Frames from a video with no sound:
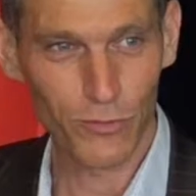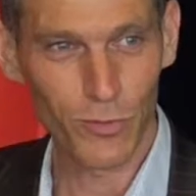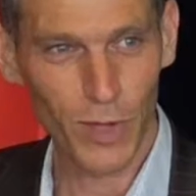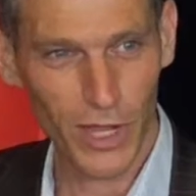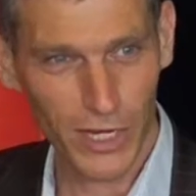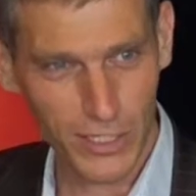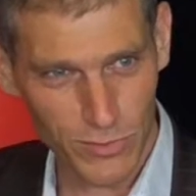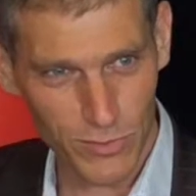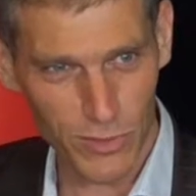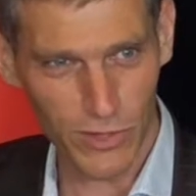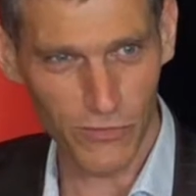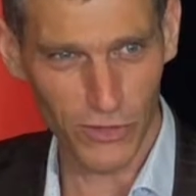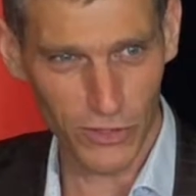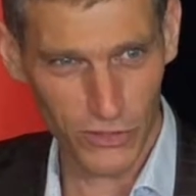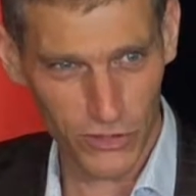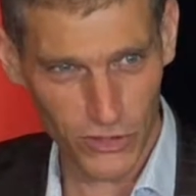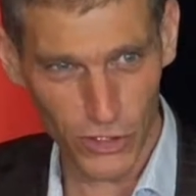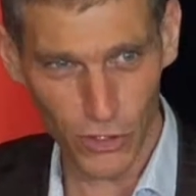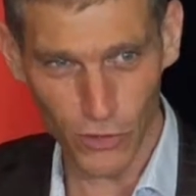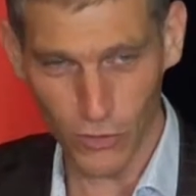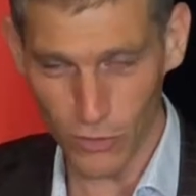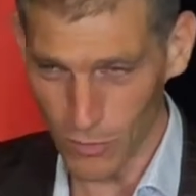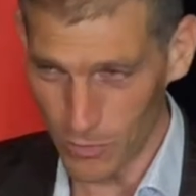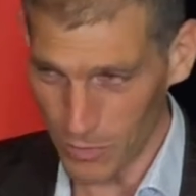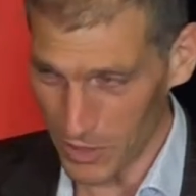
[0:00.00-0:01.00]
reminds me of a
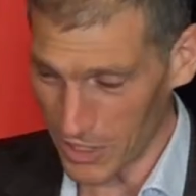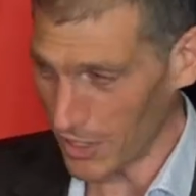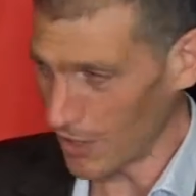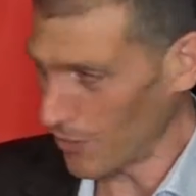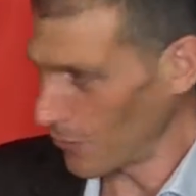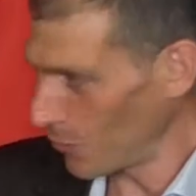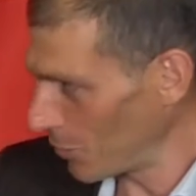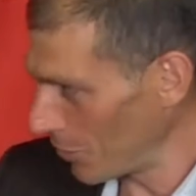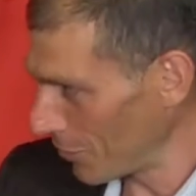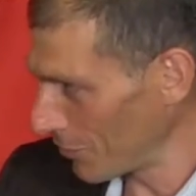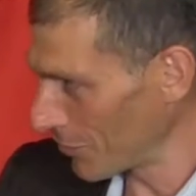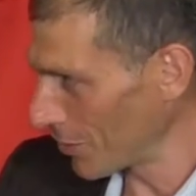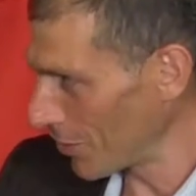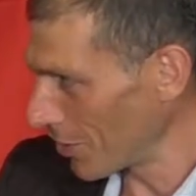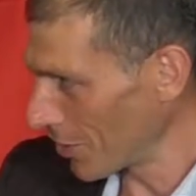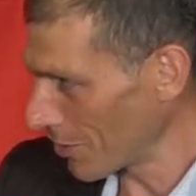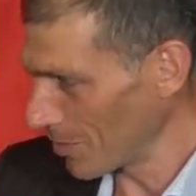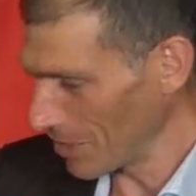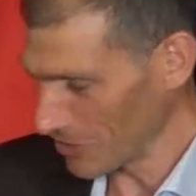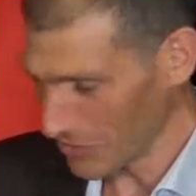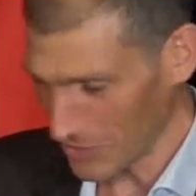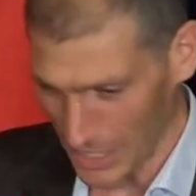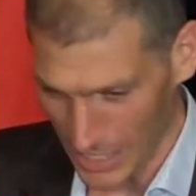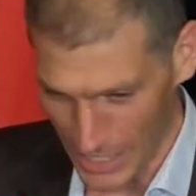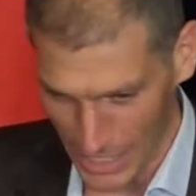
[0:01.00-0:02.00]
joke, but we'll talk
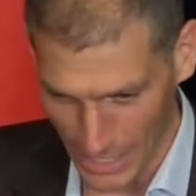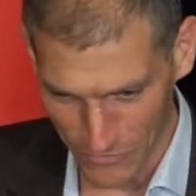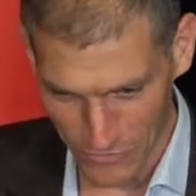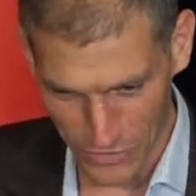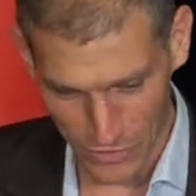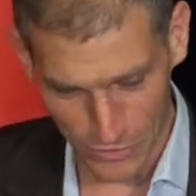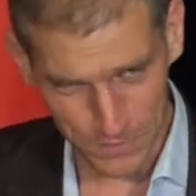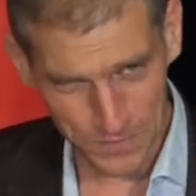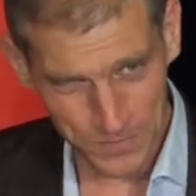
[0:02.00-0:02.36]
about that after.